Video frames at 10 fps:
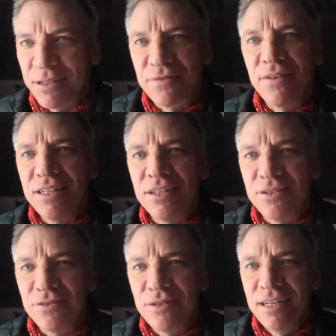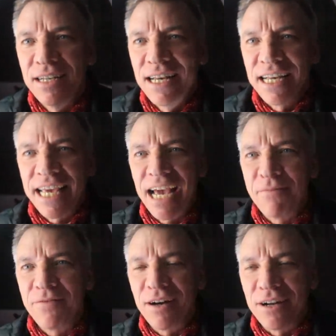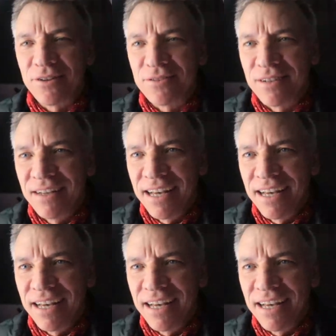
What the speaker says: It's fun to do campfires